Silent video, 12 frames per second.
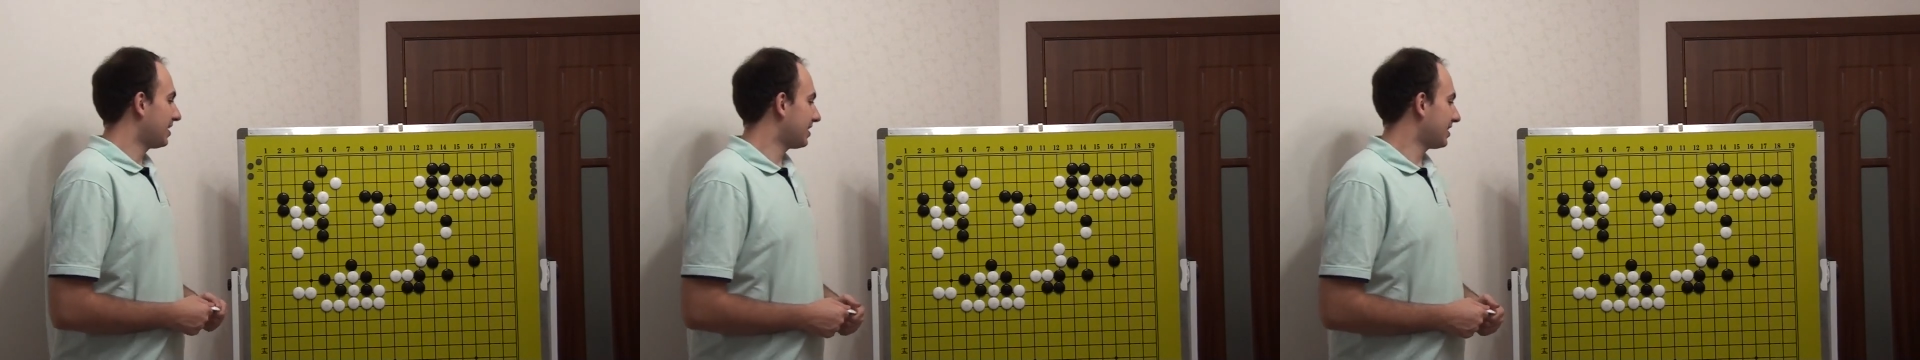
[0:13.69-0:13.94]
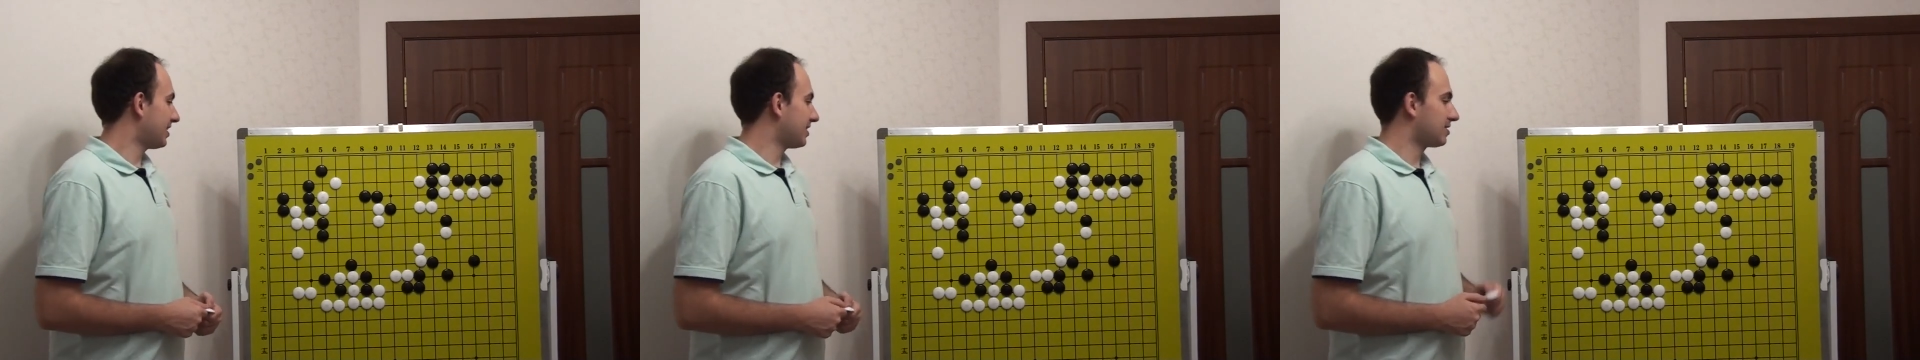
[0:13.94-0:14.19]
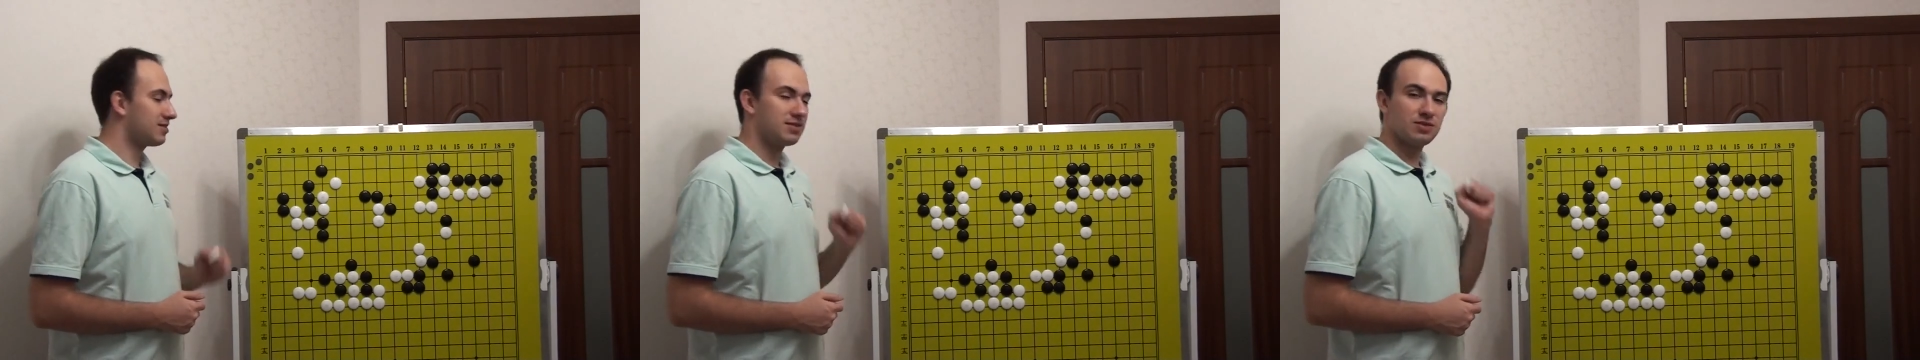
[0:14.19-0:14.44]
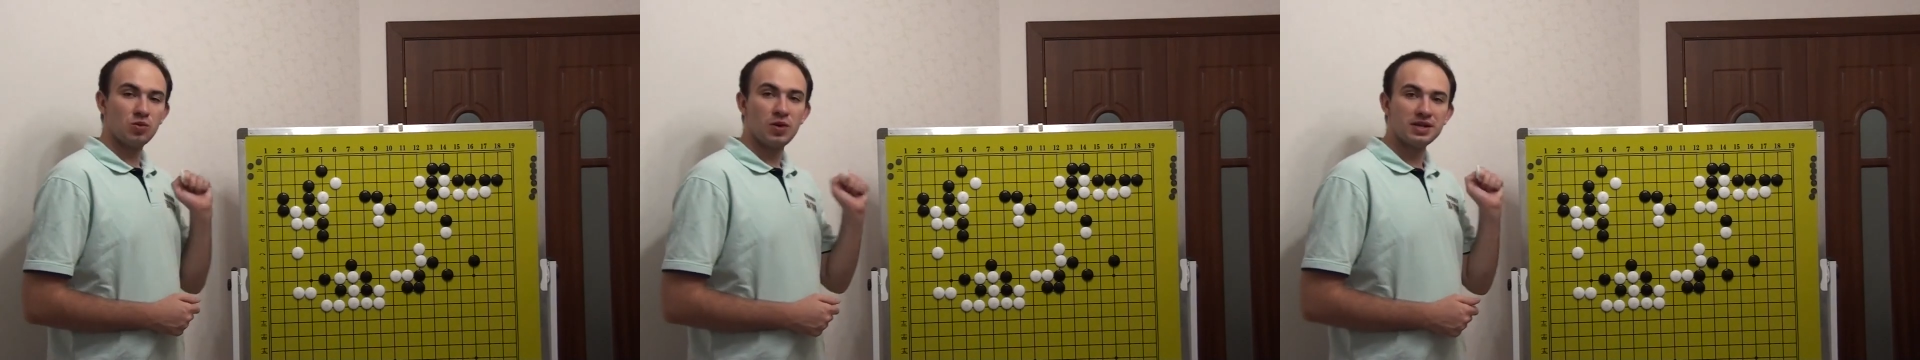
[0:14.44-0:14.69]

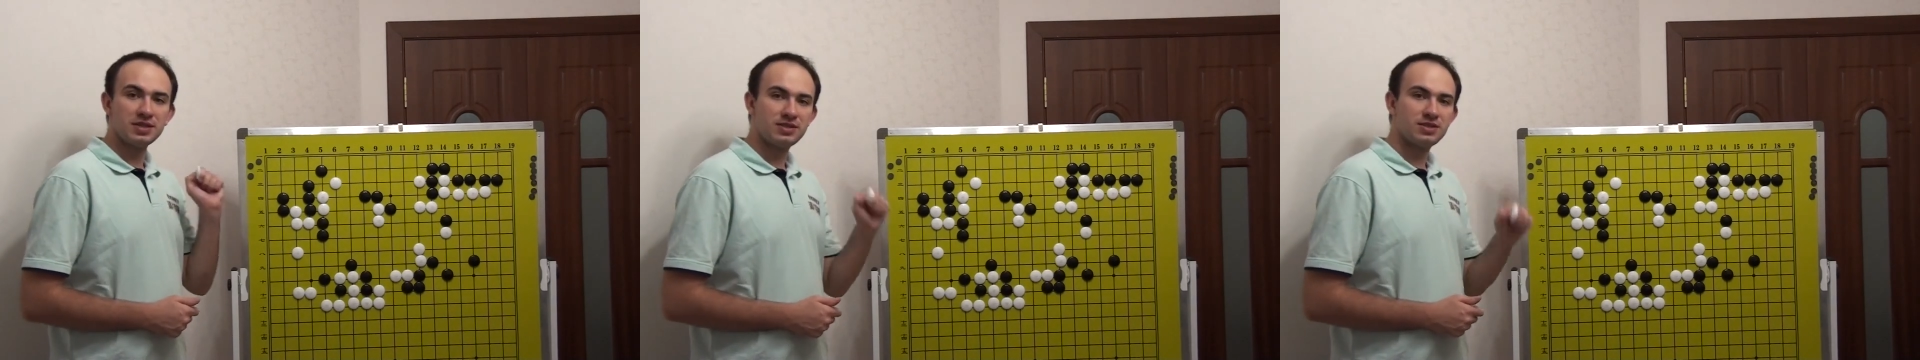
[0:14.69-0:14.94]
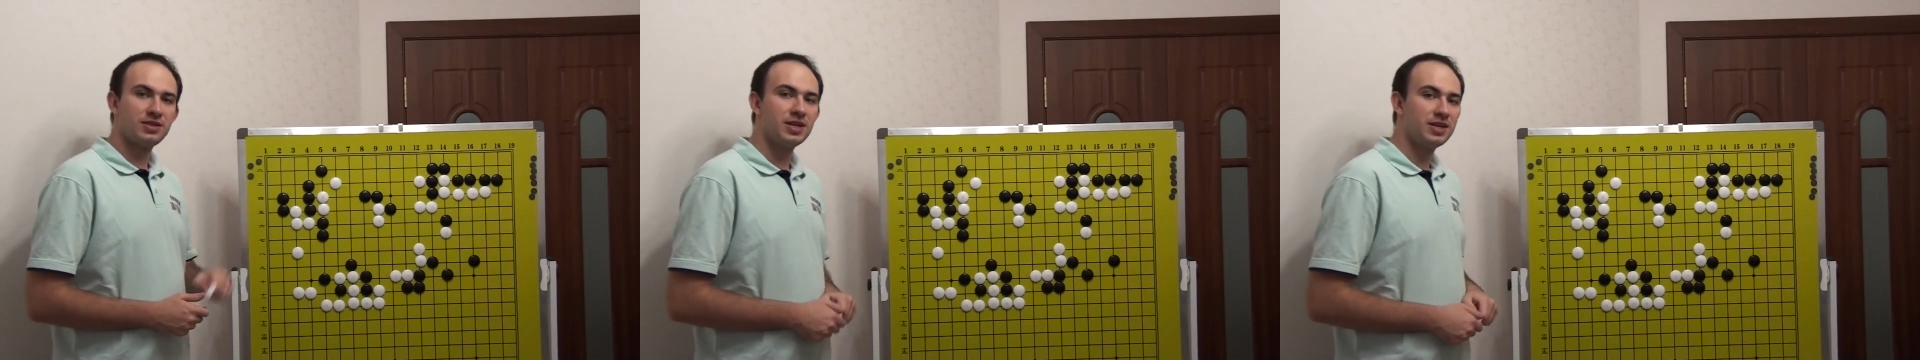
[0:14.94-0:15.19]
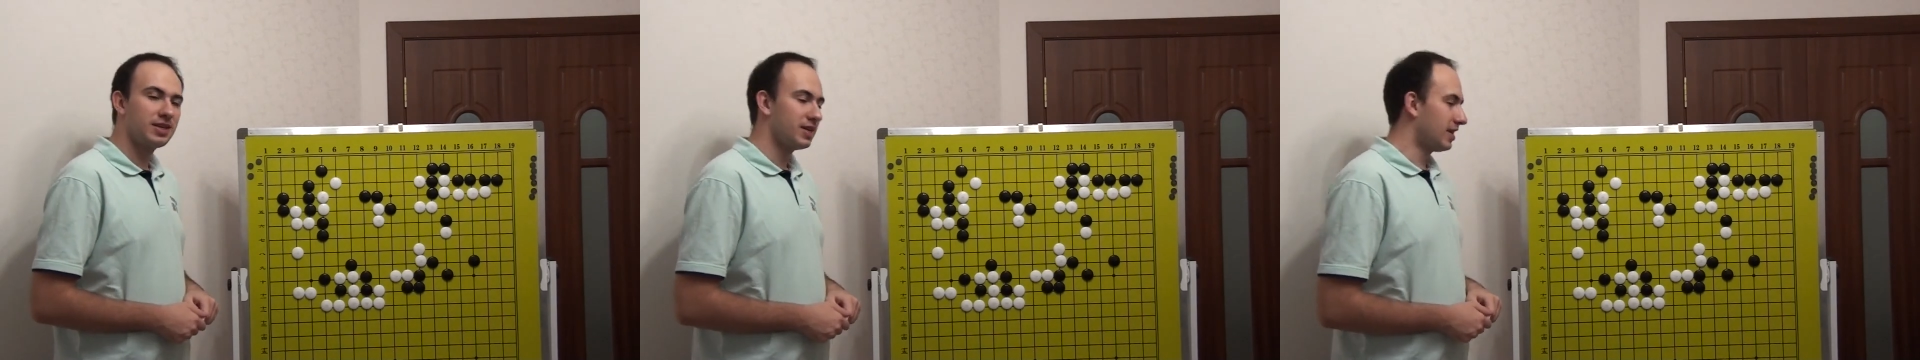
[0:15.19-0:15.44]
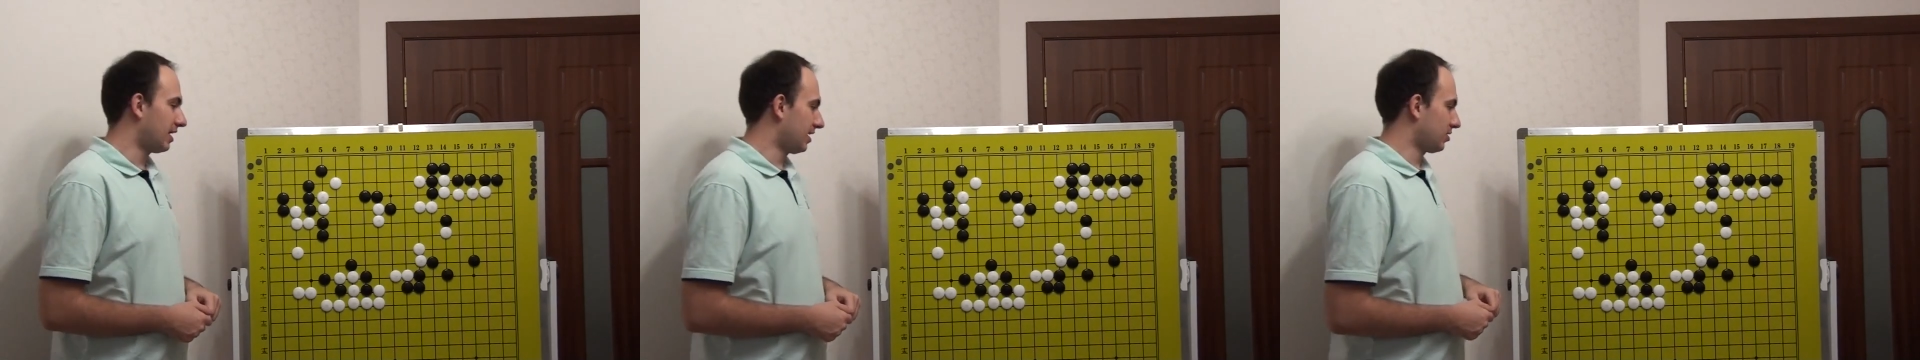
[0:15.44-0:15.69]
It's white's turn
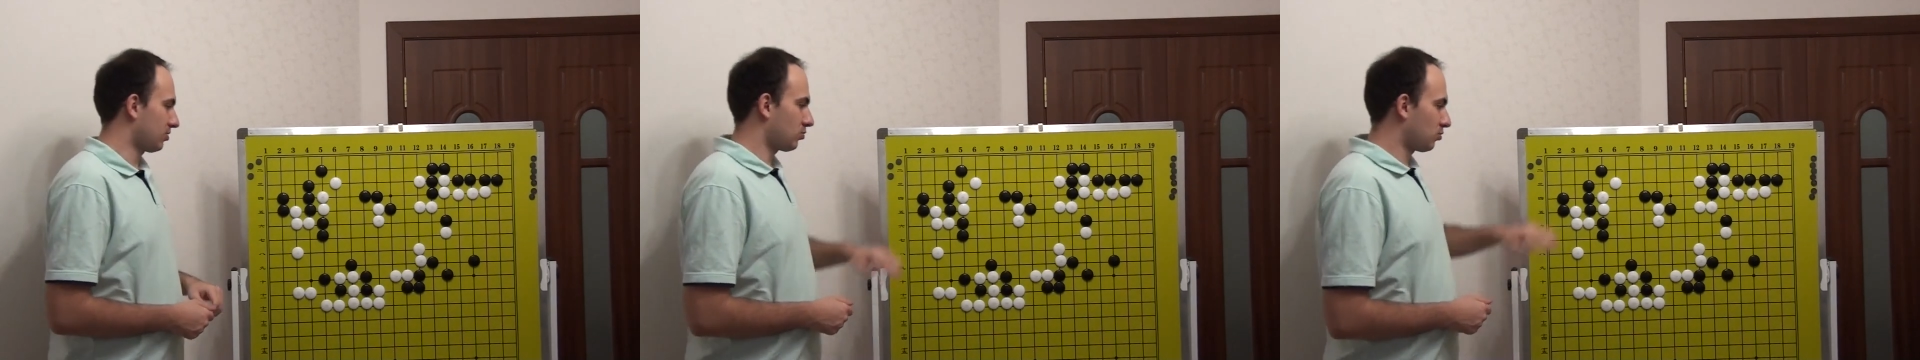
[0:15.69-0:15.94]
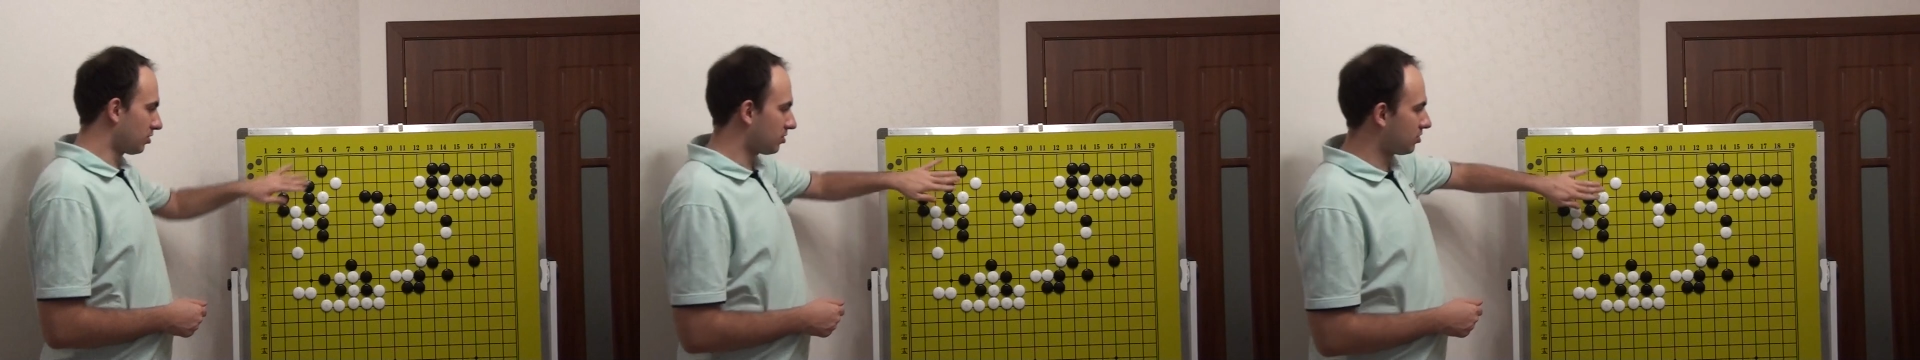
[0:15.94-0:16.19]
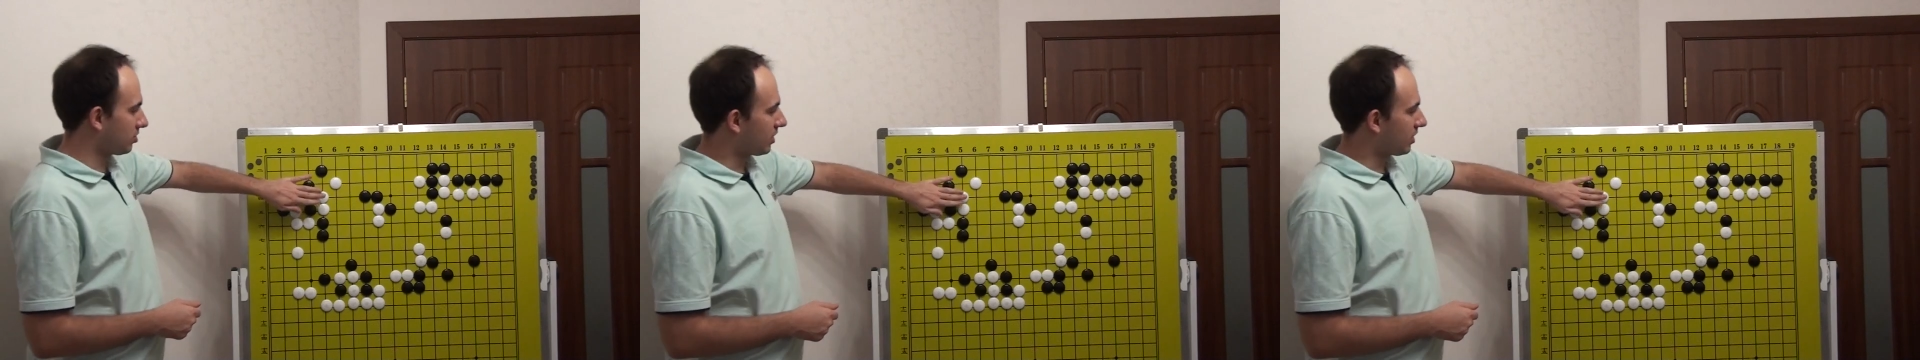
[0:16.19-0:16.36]
and what